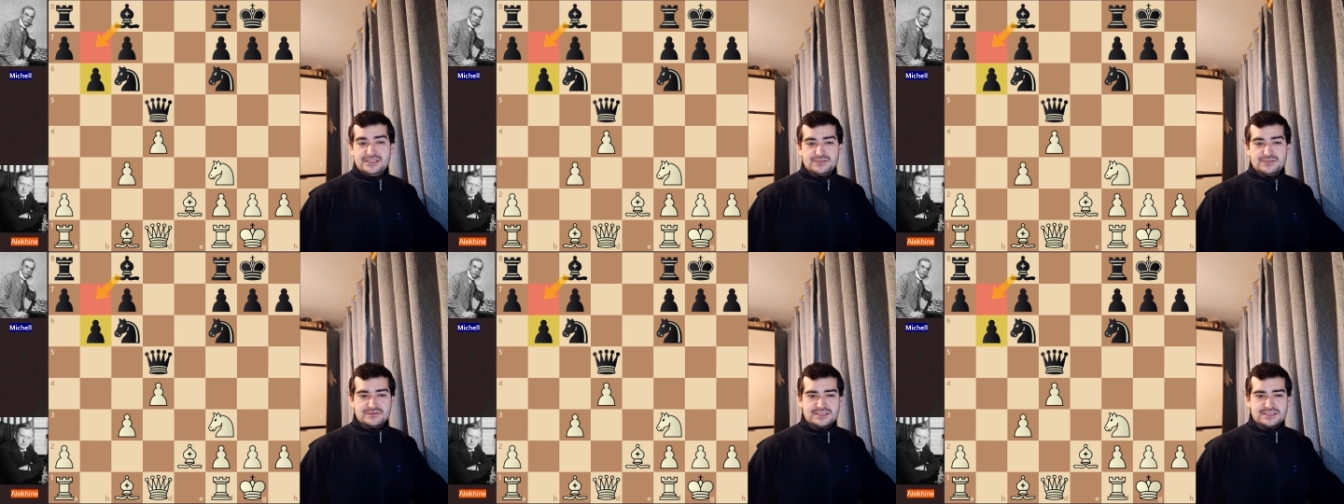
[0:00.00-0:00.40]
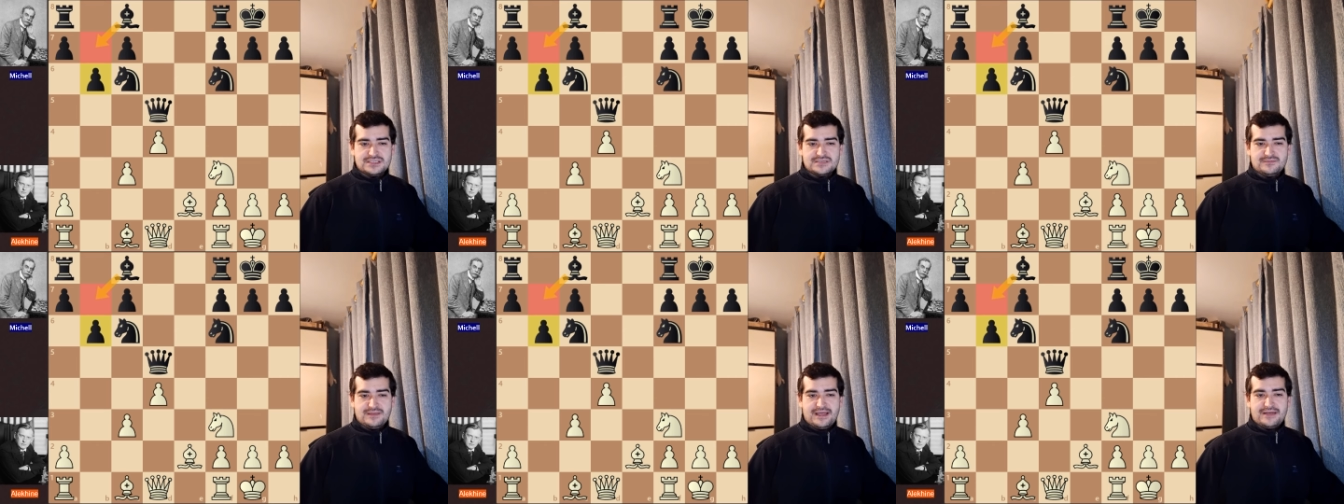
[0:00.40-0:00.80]
This was
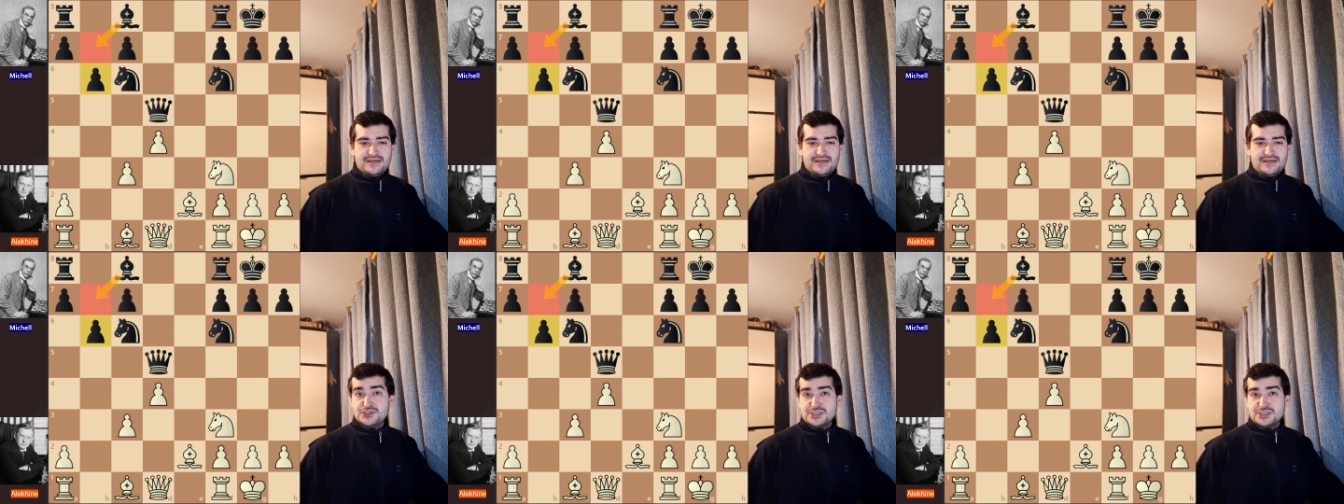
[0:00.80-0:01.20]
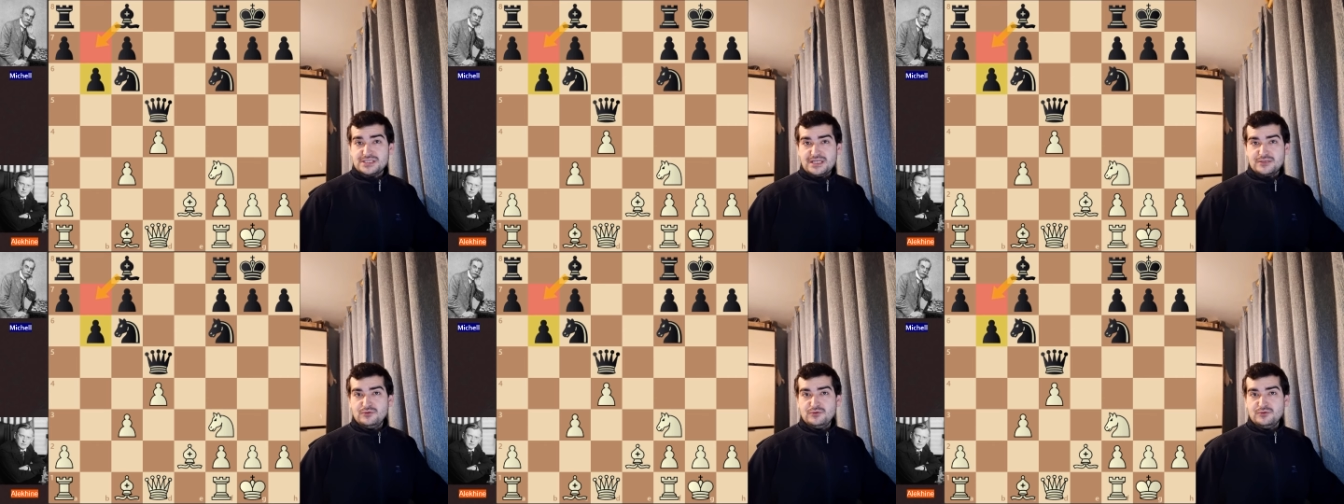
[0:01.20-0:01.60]
his plan, which is
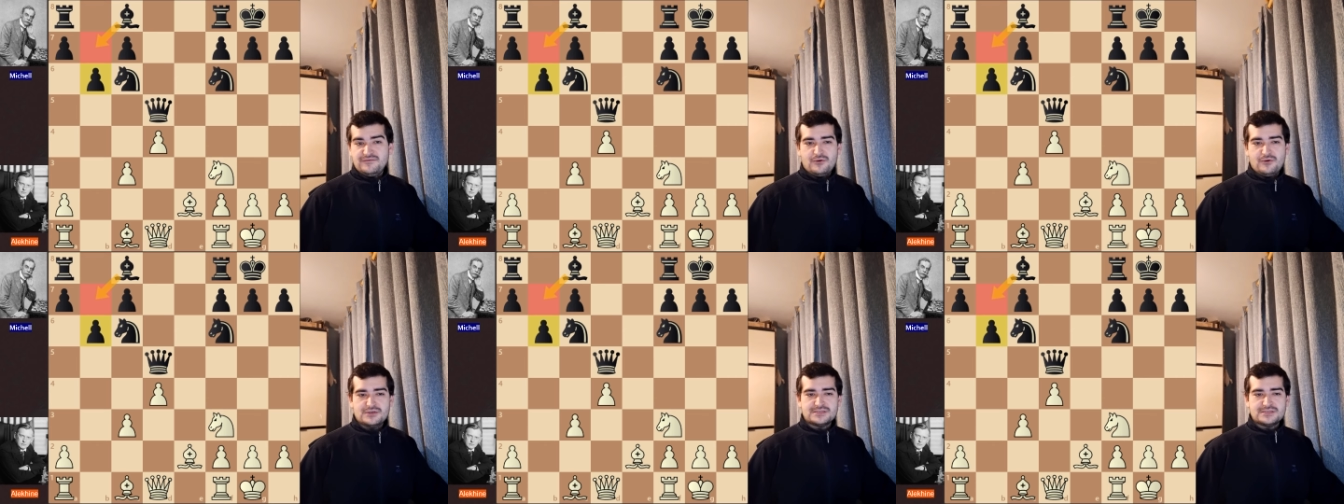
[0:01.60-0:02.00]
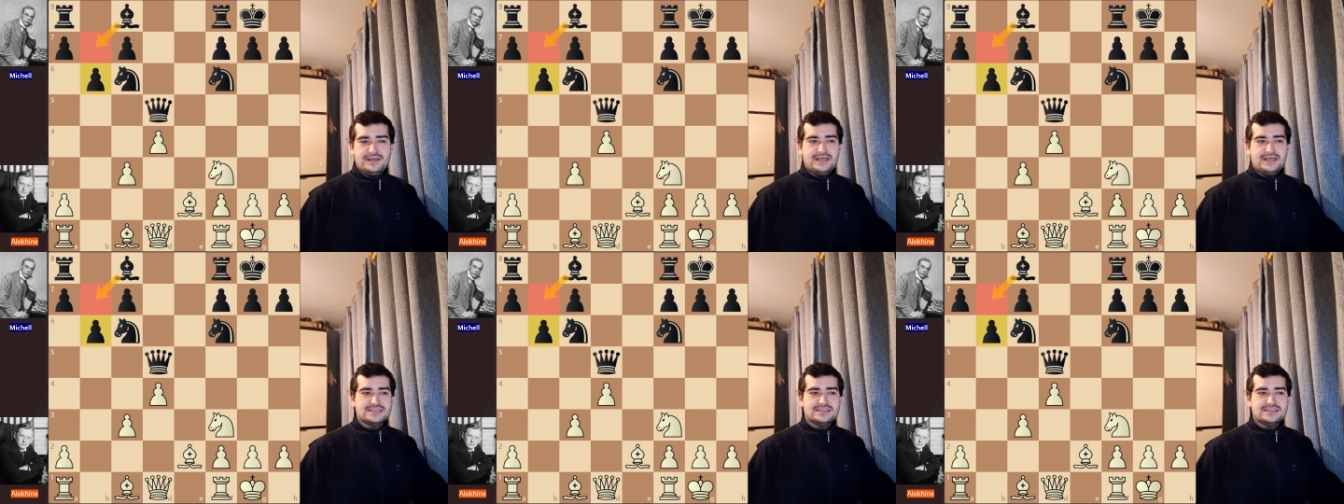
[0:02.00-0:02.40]
not good of course,
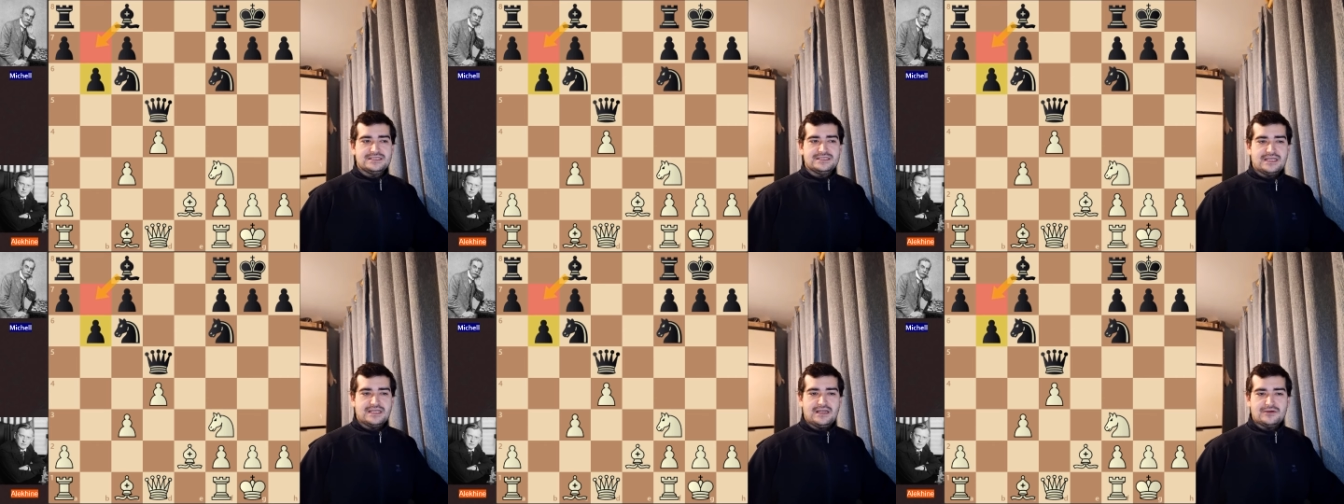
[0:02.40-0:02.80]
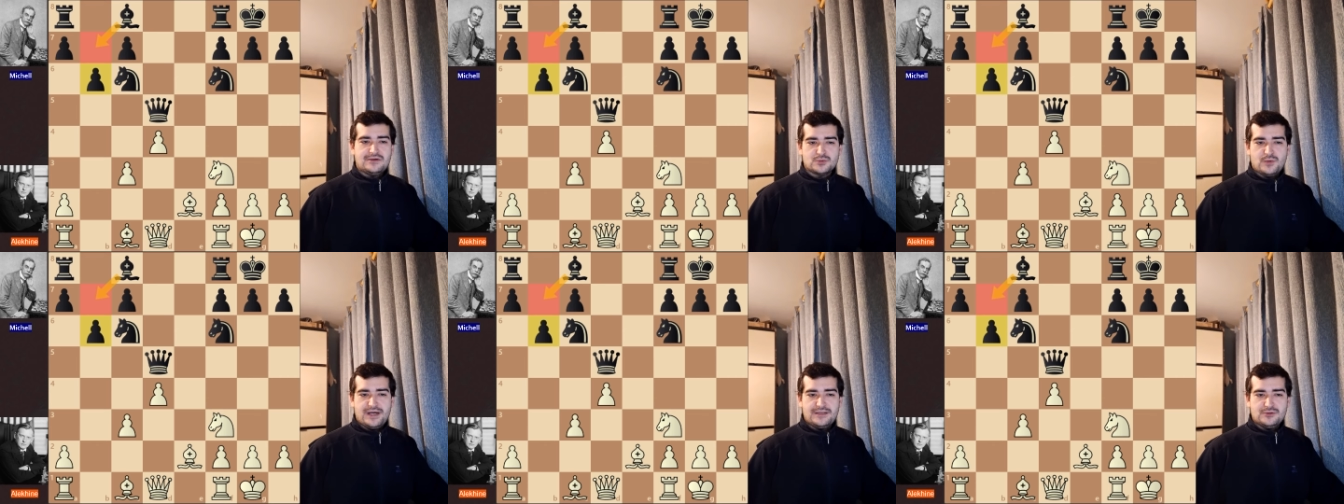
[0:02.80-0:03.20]
because this
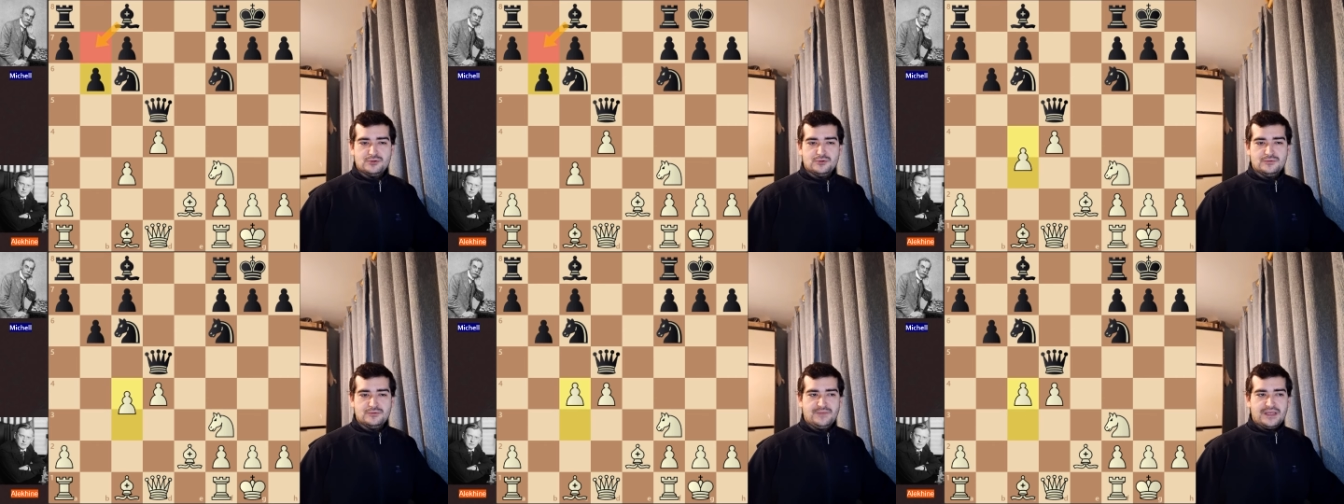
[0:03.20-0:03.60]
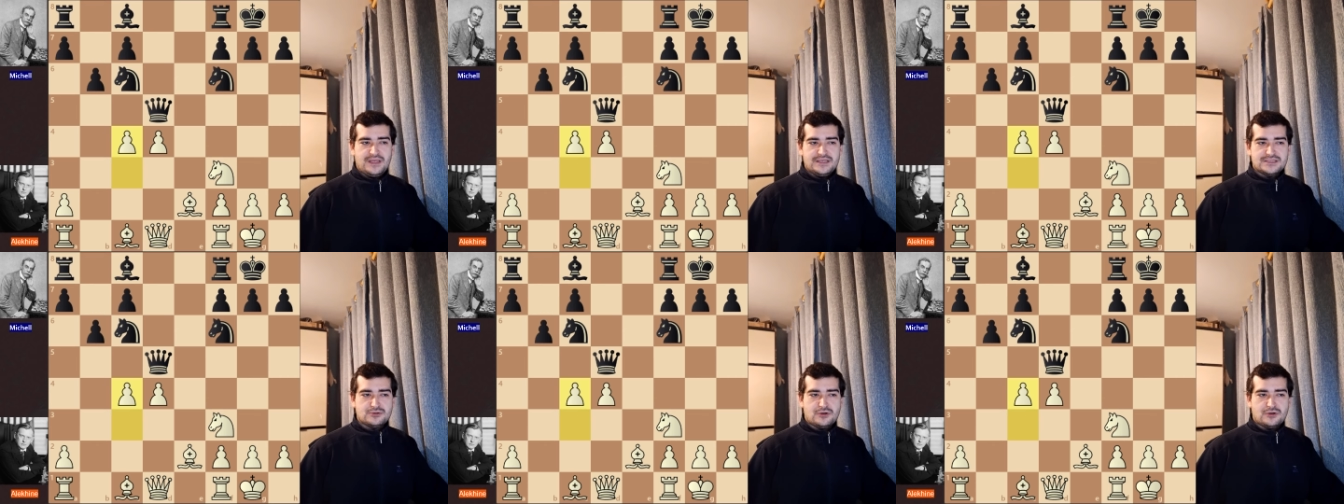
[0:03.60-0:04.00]
allows white to
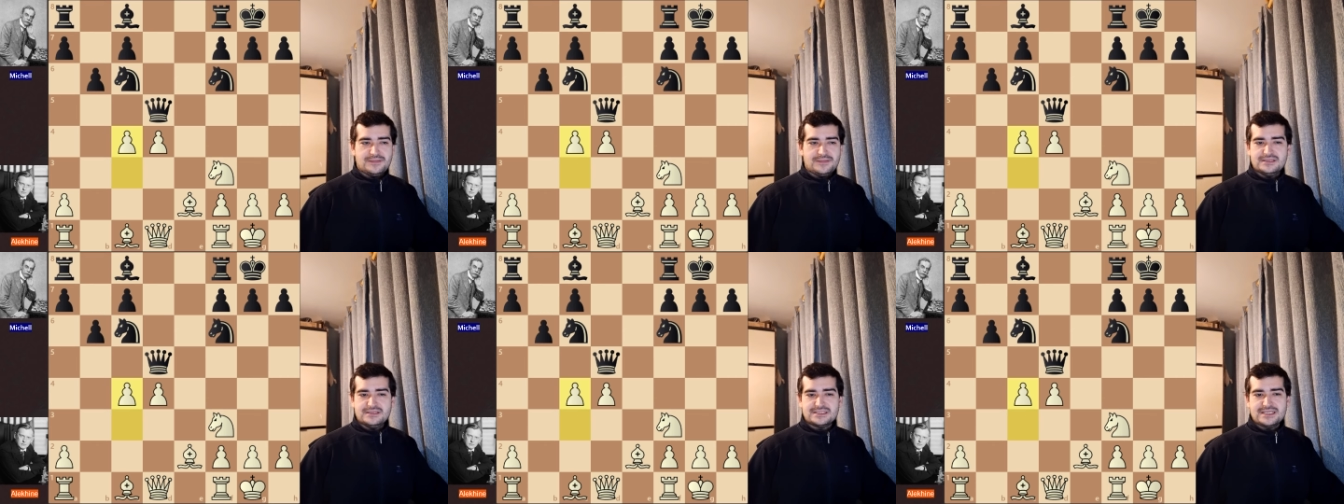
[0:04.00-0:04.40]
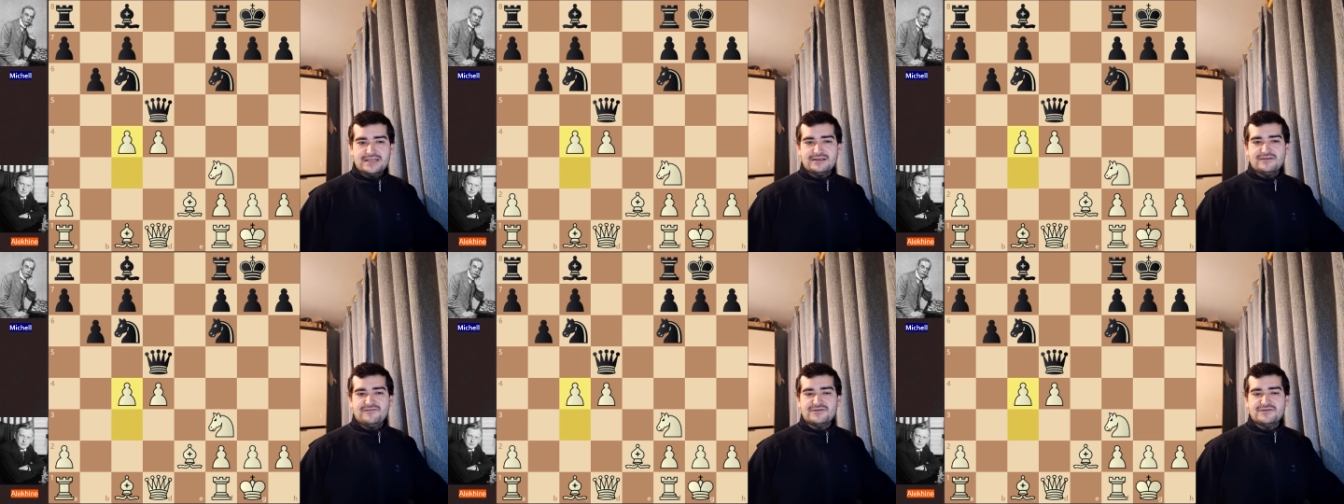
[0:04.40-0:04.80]
storm in the
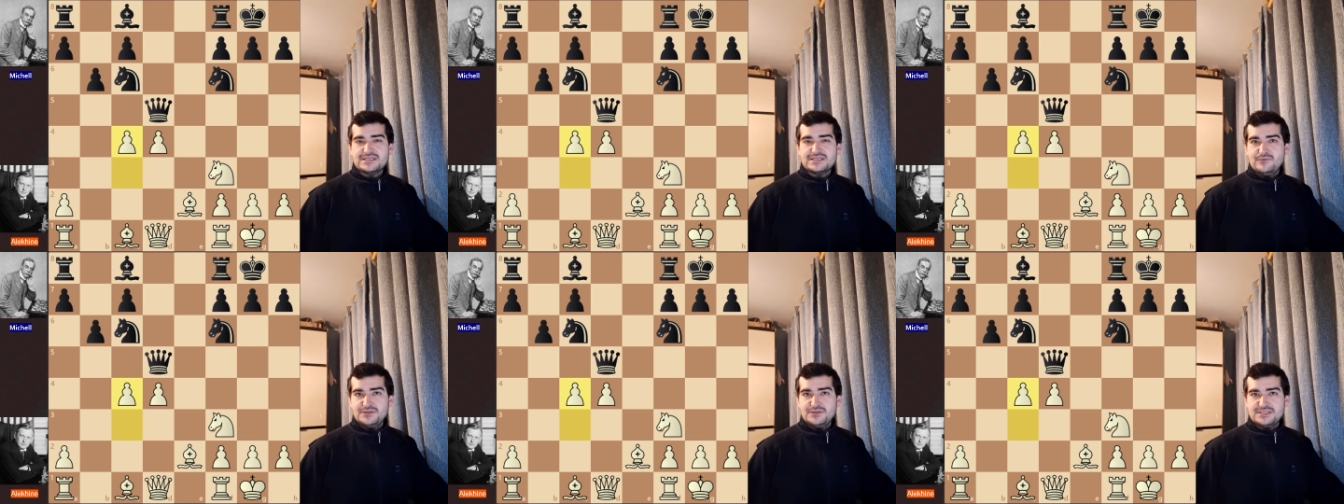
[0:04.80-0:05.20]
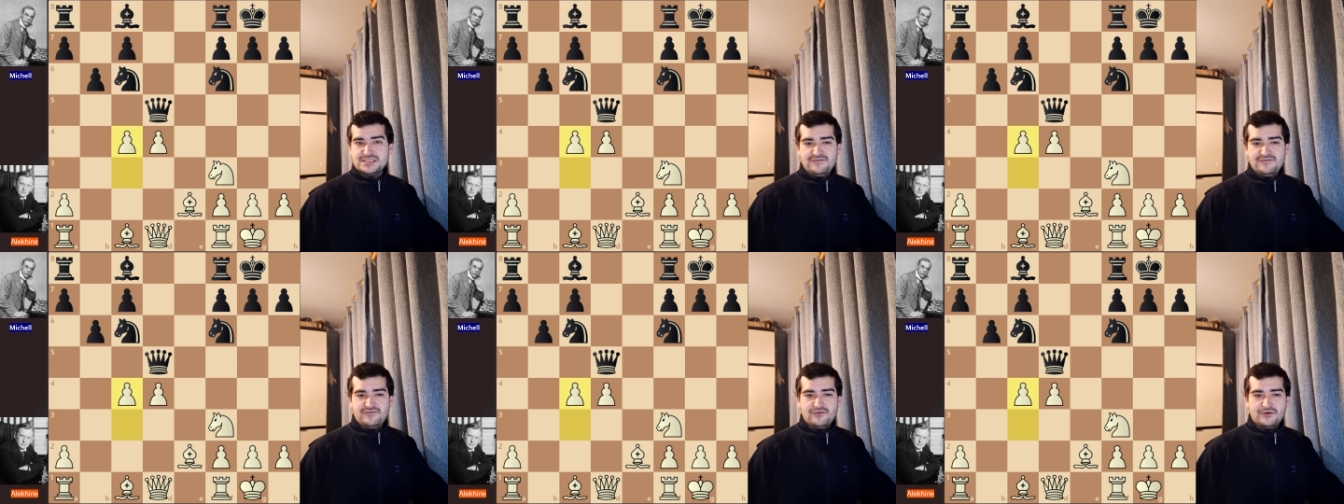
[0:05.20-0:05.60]
center firstly with
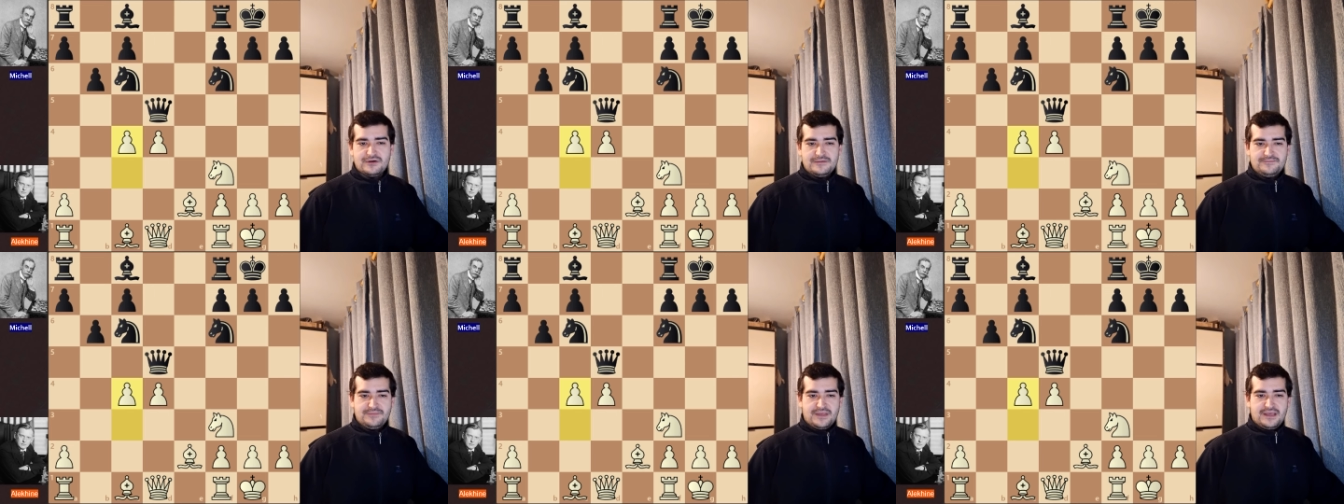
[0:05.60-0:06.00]
c4,